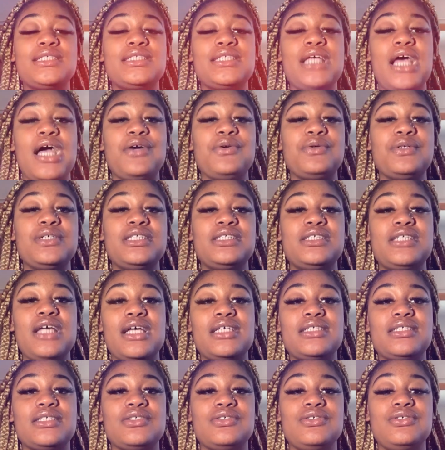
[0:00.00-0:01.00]
Ridge
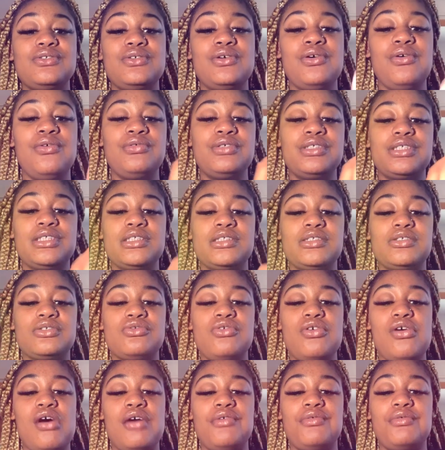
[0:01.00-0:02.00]
High School was the
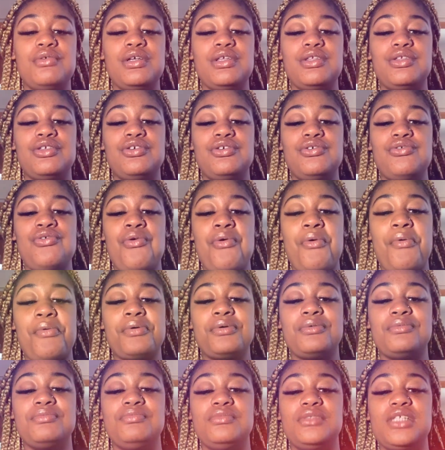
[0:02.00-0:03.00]
school I went to
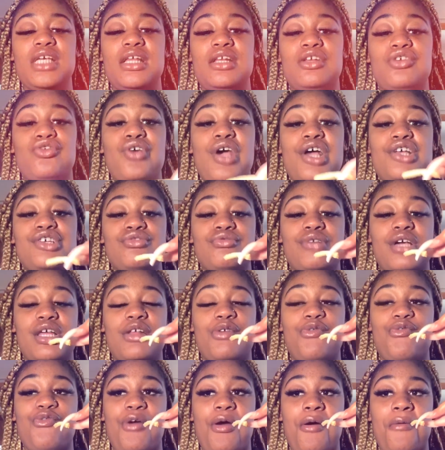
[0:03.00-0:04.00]
and
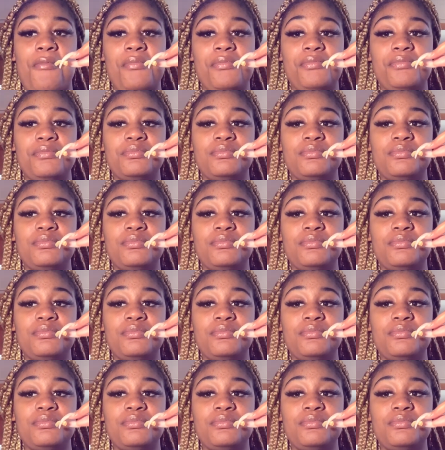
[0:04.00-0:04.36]
graduated from.